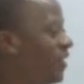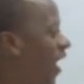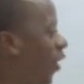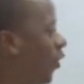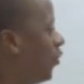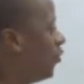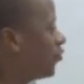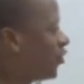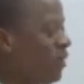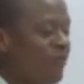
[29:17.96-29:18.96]
Now, you
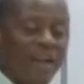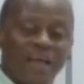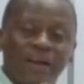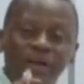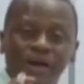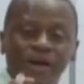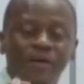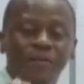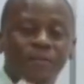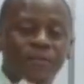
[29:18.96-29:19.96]
should be very clear
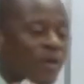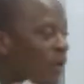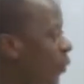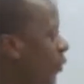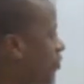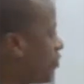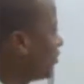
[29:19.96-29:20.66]
with